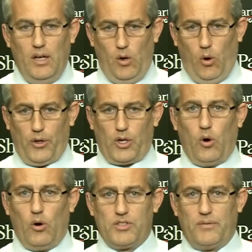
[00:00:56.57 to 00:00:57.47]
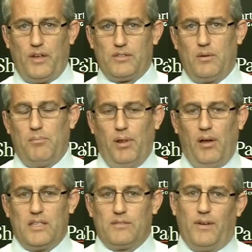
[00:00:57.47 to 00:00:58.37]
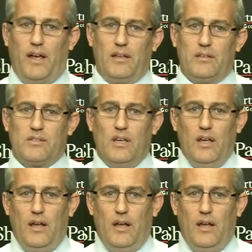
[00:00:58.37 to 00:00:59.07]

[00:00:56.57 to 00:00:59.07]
or the cause of those compliance failures,